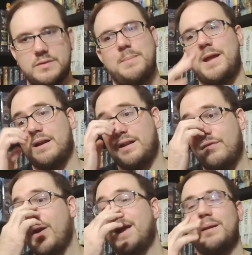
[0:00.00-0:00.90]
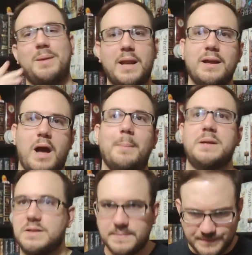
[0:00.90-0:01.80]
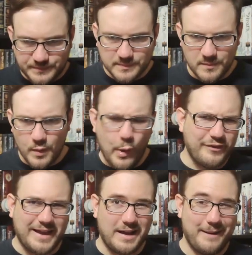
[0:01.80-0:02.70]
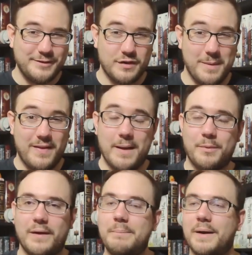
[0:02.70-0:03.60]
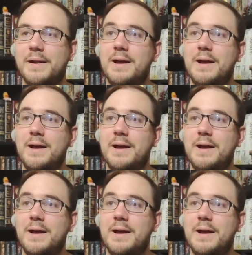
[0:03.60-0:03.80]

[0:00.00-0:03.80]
depending on if I end up getting copies or if I get copies from my library. But